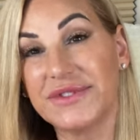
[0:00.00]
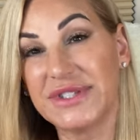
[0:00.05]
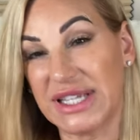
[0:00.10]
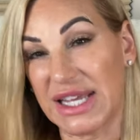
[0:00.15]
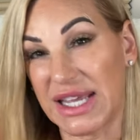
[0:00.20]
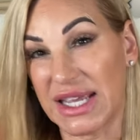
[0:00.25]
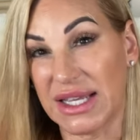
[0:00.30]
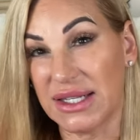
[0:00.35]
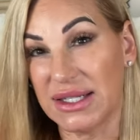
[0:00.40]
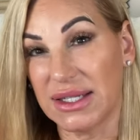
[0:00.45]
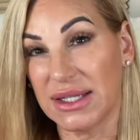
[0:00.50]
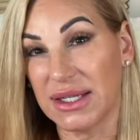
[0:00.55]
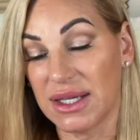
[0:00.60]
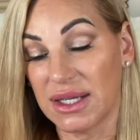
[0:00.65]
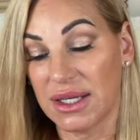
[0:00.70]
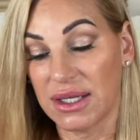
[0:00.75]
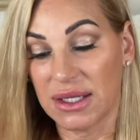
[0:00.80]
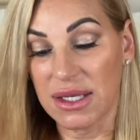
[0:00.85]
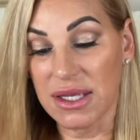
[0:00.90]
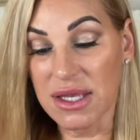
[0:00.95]
date.
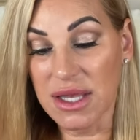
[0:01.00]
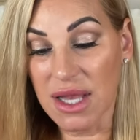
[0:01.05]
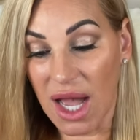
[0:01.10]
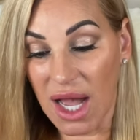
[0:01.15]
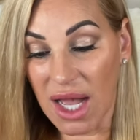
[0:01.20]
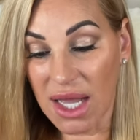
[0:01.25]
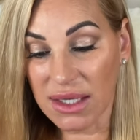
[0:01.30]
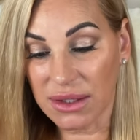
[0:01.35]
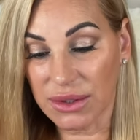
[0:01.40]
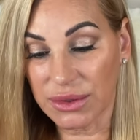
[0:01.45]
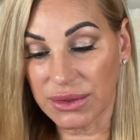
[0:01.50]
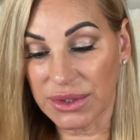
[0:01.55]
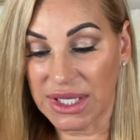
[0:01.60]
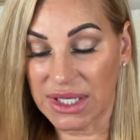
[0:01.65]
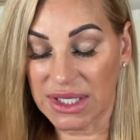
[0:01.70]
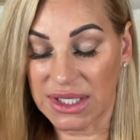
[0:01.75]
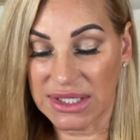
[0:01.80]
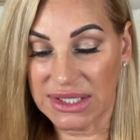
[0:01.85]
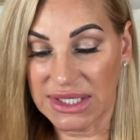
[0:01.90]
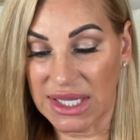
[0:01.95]
Not only
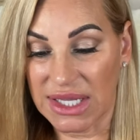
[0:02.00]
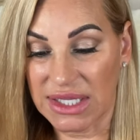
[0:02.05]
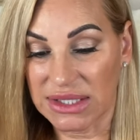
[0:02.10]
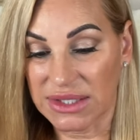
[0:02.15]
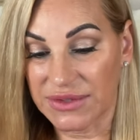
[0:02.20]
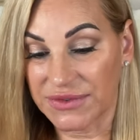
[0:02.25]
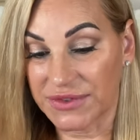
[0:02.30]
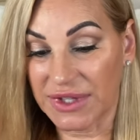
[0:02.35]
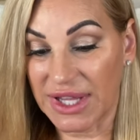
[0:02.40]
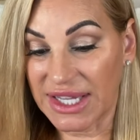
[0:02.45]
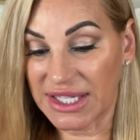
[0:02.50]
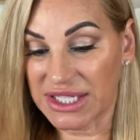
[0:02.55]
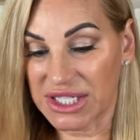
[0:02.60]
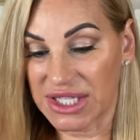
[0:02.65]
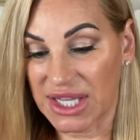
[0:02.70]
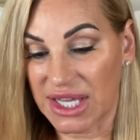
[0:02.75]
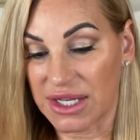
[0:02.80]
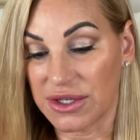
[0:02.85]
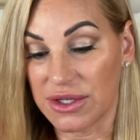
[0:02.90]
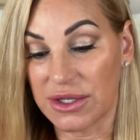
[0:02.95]
contains flesh
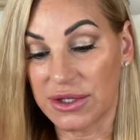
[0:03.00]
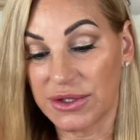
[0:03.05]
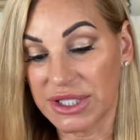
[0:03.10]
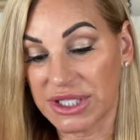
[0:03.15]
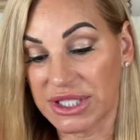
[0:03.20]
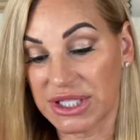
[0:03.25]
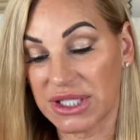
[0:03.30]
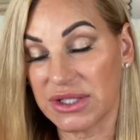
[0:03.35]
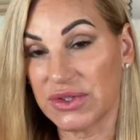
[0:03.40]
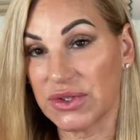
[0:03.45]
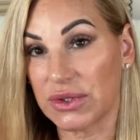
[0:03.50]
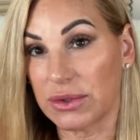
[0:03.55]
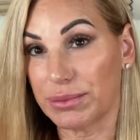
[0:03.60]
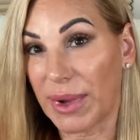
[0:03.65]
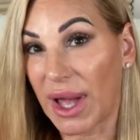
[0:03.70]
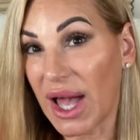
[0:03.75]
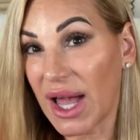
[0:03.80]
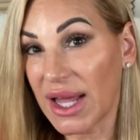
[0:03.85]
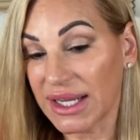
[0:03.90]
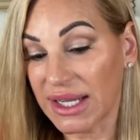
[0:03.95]
that nourishes your
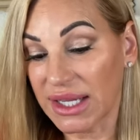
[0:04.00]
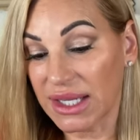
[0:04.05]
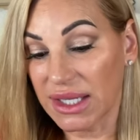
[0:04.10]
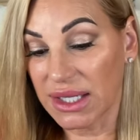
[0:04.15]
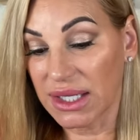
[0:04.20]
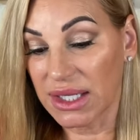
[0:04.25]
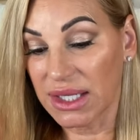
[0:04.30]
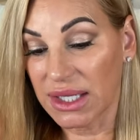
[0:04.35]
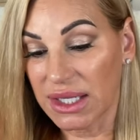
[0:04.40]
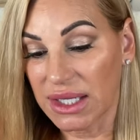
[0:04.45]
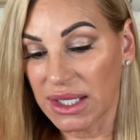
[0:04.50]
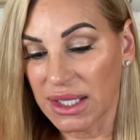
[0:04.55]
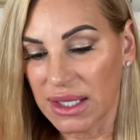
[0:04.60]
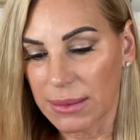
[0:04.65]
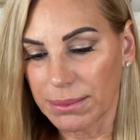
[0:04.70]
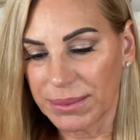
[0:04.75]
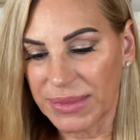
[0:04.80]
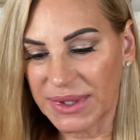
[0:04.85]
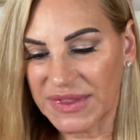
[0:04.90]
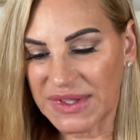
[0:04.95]
body,
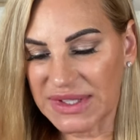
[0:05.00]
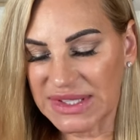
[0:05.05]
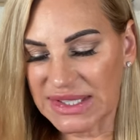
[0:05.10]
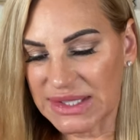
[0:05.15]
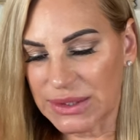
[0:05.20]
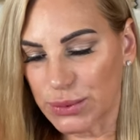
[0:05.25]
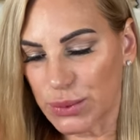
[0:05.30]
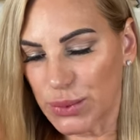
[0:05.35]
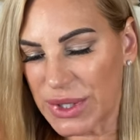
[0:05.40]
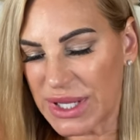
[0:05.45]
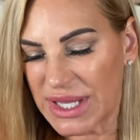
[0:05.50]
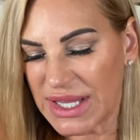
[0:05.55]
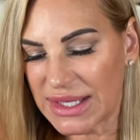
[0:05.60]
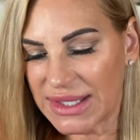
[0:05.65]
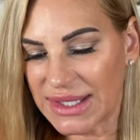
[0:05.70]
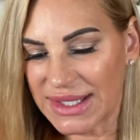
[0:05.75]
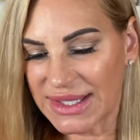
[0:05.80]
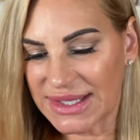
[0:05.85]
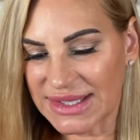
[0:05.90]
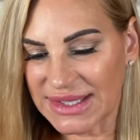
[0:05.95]
but the
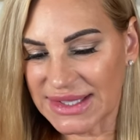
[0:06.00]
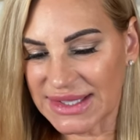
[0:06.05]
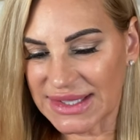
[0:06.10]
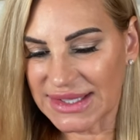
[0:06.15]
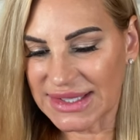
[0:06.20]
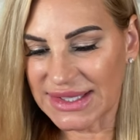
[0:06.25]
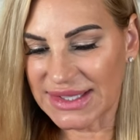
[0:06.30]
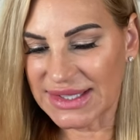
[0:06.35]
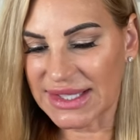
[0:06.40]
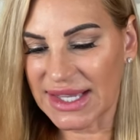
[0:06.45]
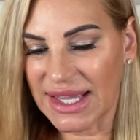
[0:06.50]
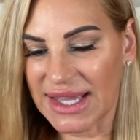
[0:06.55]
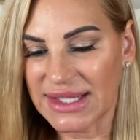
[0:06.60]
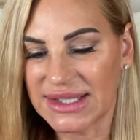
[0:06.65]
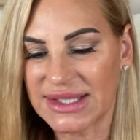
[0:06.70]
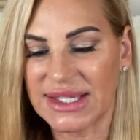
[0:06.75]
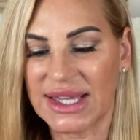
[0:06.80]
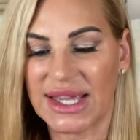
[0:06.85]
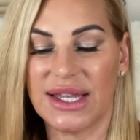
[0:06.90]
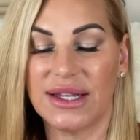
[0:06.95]
sweetness,
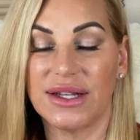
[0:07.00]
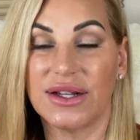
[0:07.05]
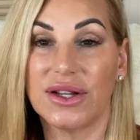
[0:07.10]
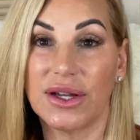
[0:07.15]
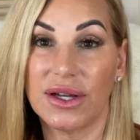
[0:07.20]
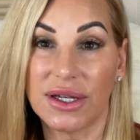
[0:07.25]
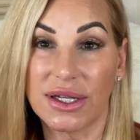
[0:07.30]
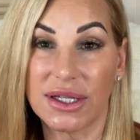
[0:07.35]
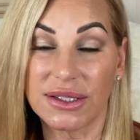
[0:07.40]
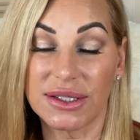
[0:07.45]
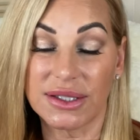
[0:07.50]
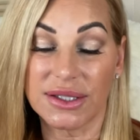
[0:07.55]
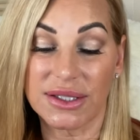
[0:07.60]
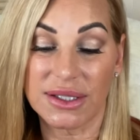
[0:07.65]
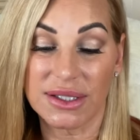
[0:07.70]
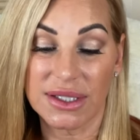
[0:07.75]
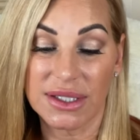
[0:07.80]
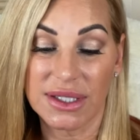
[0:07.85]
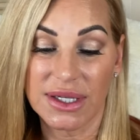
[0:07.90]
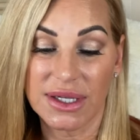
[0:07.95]
scent, and
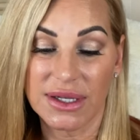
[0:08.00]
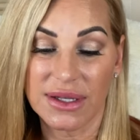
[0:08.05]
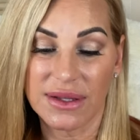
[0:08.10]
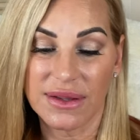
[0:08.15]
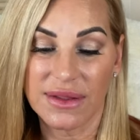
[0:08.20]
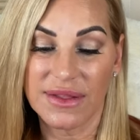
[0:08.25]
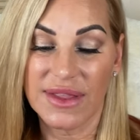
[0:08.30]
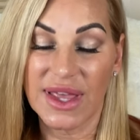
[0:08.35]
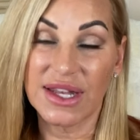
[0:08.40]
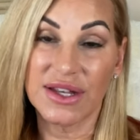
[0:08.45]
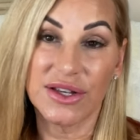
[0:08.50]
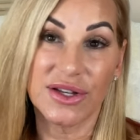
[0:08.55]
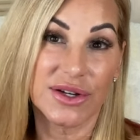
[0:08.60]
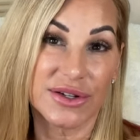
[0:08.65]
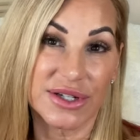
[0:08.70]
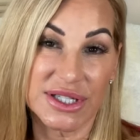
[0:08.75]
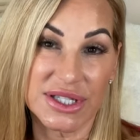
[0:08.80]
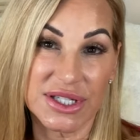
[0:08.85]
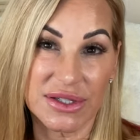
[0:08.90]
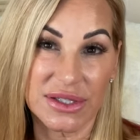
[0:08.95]
color that
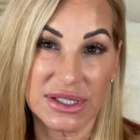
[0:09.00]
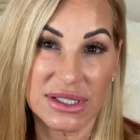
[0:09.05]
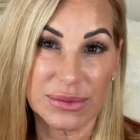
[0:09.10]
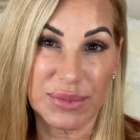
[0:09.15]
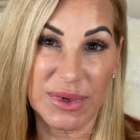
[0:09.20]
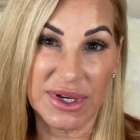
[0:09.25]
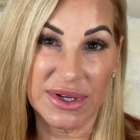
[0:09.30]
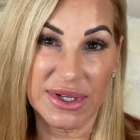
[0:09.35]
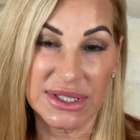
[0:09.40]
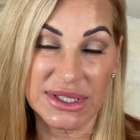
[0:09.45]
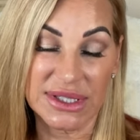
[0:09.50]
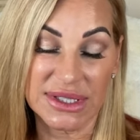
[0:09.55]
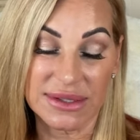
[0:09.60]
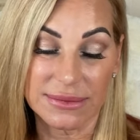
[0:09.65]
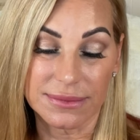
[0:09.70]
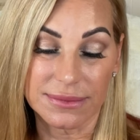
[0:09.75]
nourish your spirit.